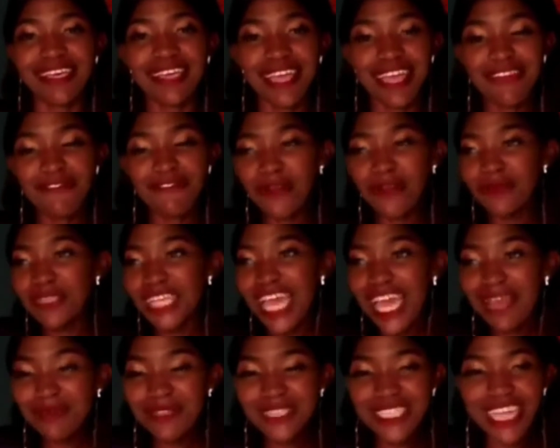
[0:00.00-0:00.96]
And from
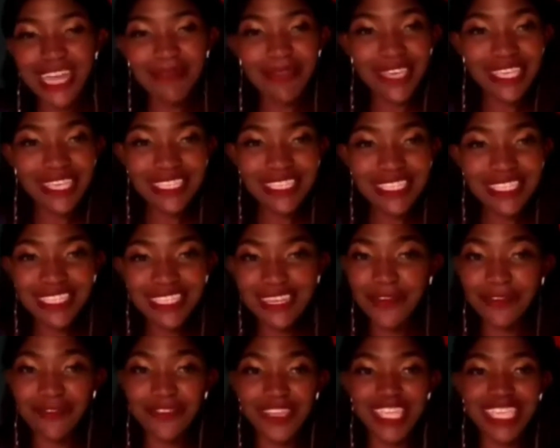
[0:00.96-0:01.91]
time to time, each and every
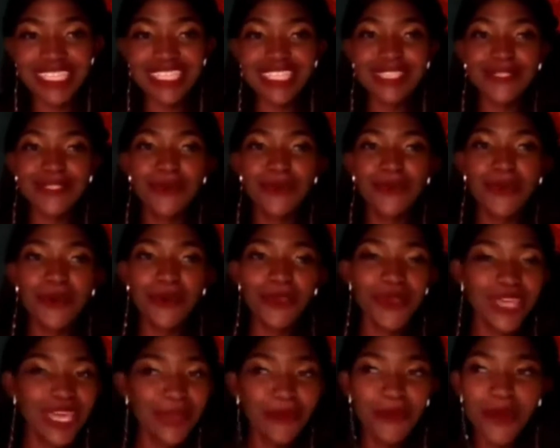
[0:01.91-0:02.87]
one of you can just go,
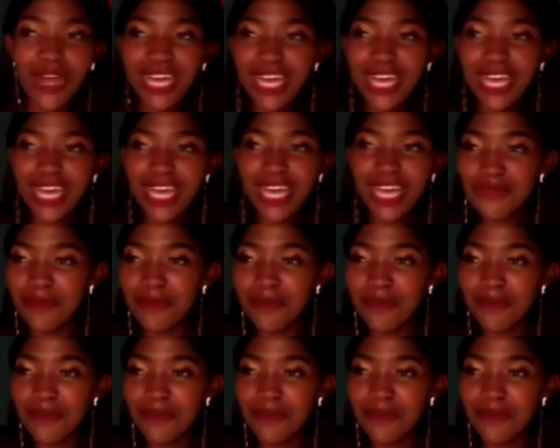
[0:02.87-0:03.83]
you can walk up to a
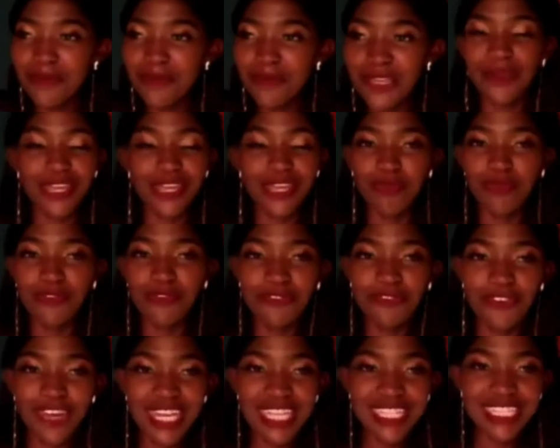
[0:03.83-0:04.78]
beach somewhere with a
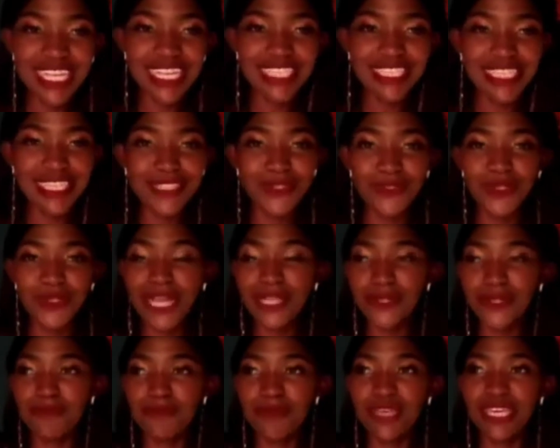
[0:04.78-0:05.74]
group of friends and
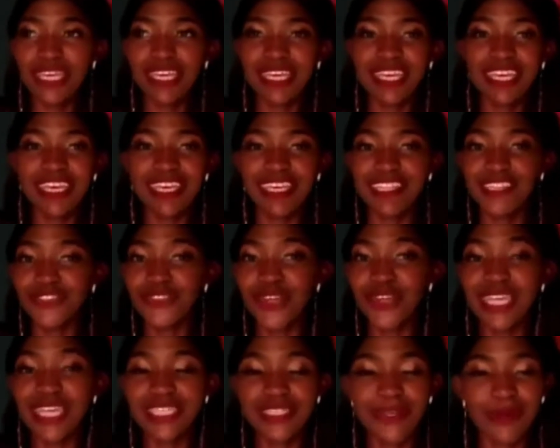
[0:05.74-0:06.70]
just try to pick
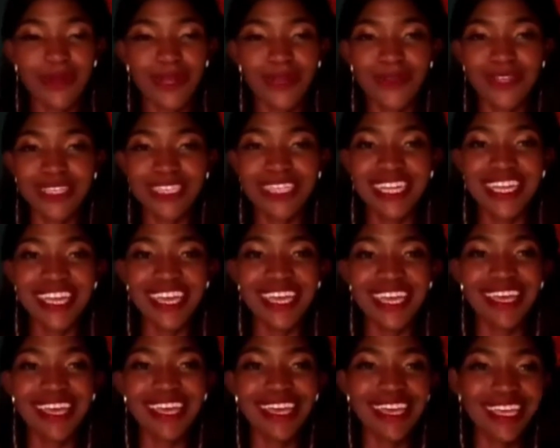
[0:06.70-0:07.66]
the trash around.
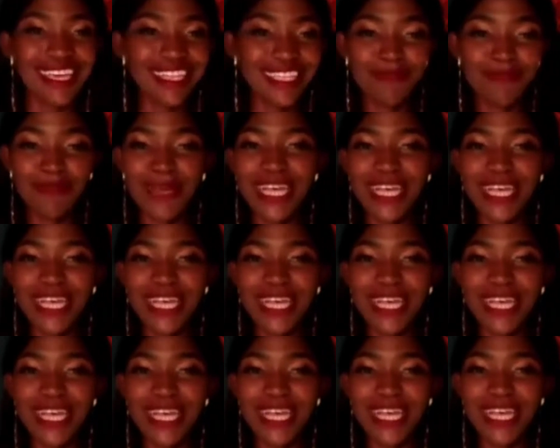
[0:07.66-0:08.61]
It's
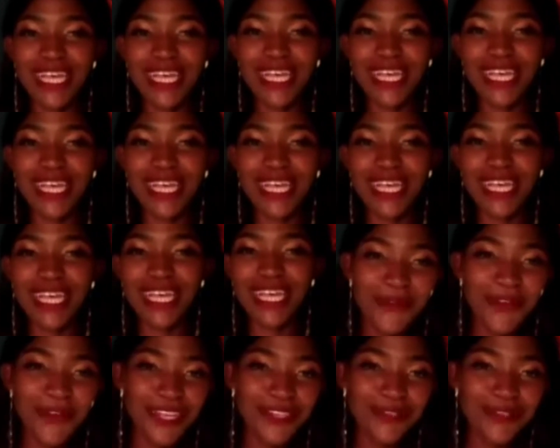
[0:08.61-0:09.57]
passing time. It's really not
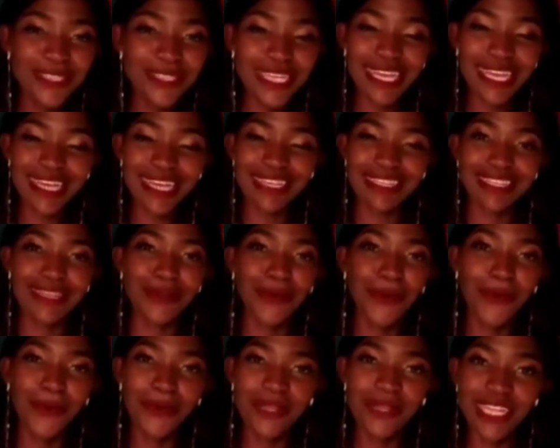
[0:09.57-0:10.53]
going to take the
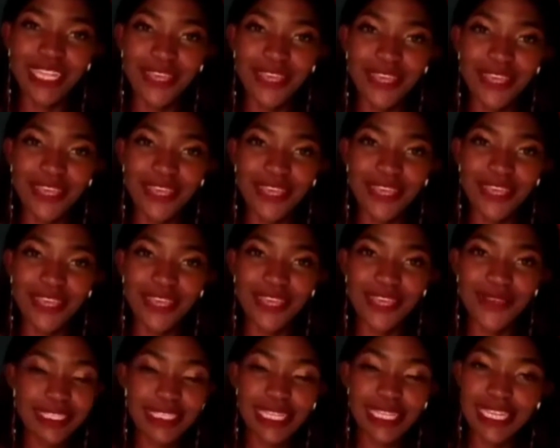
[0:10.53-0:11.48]
whole day. You can
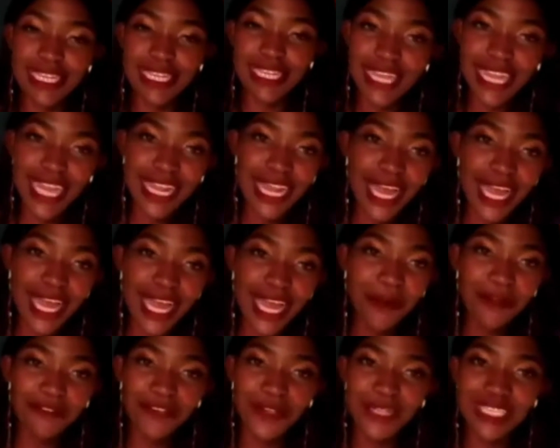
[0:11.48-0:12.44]
even just dedicate an
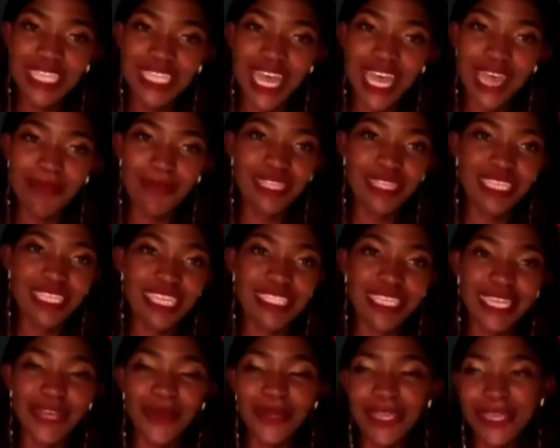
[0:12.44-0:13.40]
hour of your time and
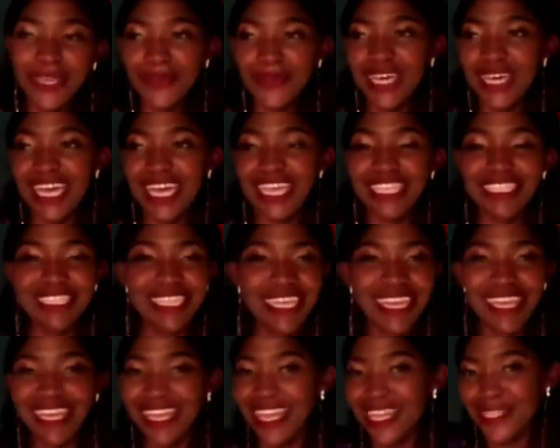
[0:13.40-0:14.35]
just say, okay, guys,
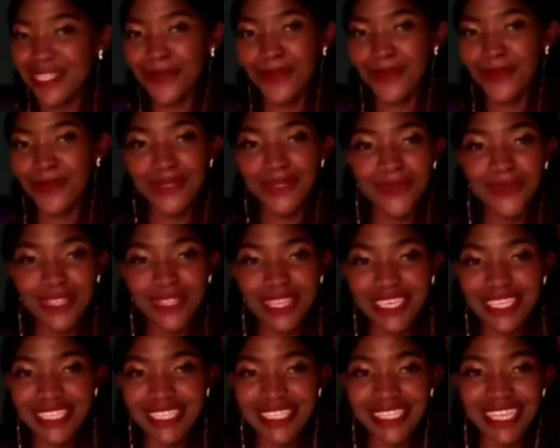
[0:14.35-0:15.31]
let's go and do
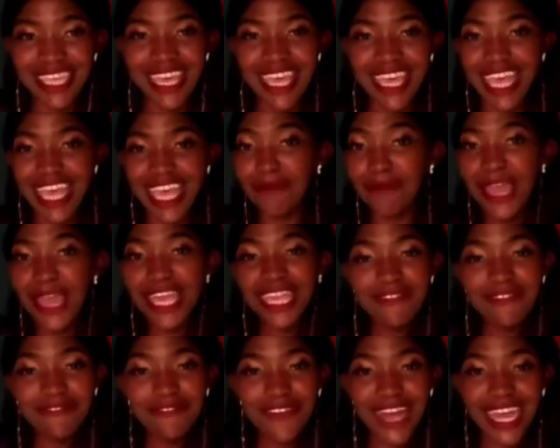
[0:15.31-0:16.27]
this and make
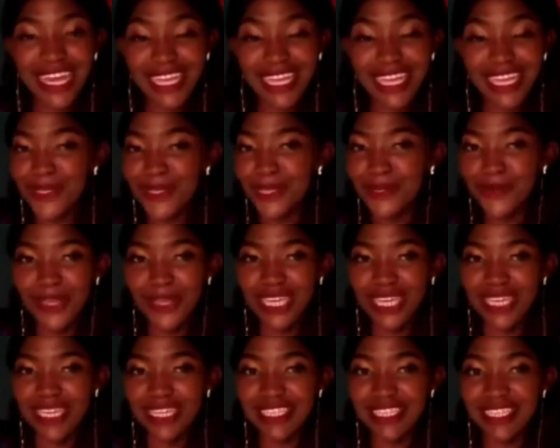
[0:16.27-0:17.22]
it fun as you're
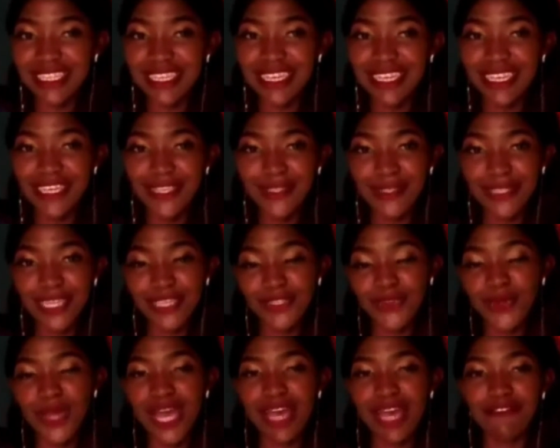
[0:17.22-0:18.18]
doing it so that
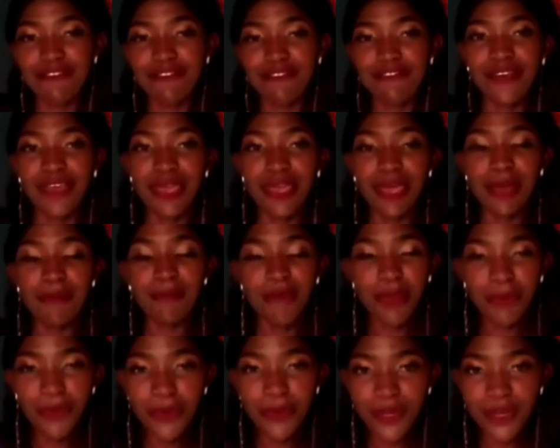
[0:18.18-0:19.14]
you have
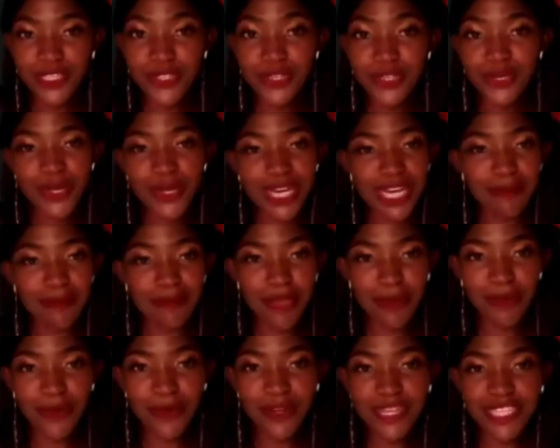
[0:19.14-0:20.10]
memories, you create
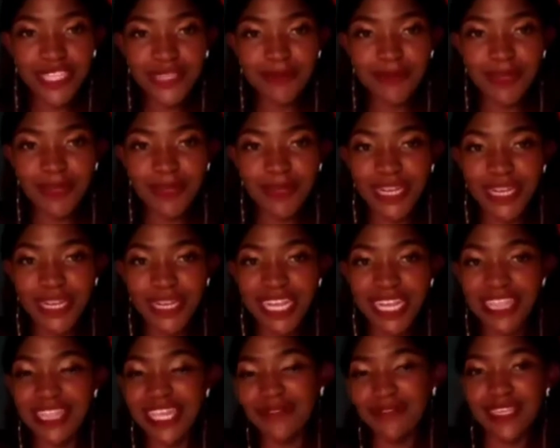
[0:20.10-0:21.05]
memories
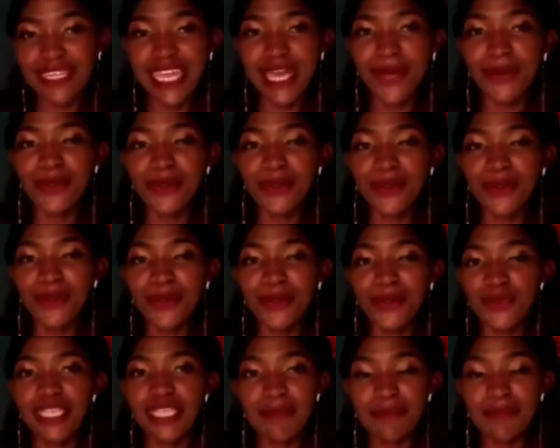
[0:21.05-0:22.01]
but at the end of the day,
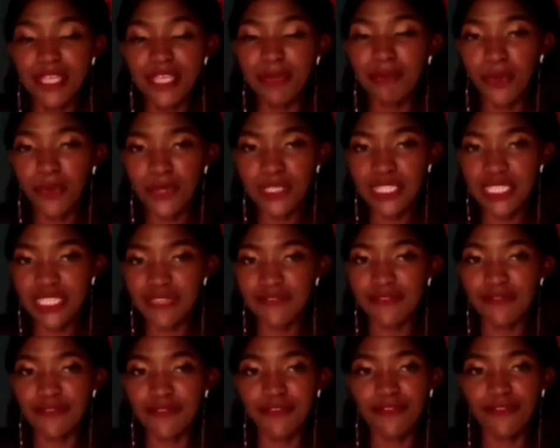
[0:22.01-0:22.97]
you're also doing something
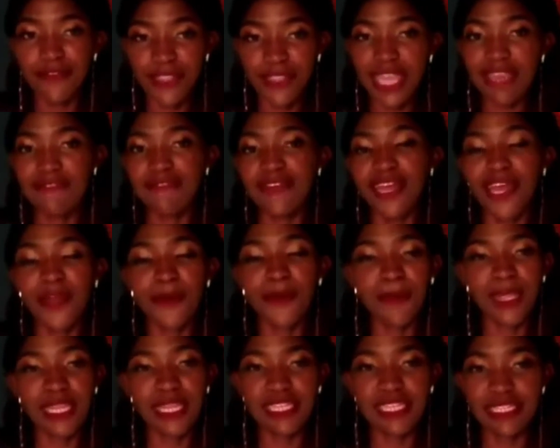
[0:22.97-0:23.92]
positive for the
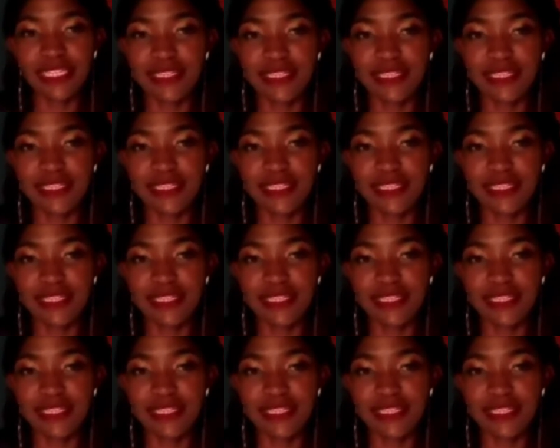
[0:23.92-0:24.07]
environment.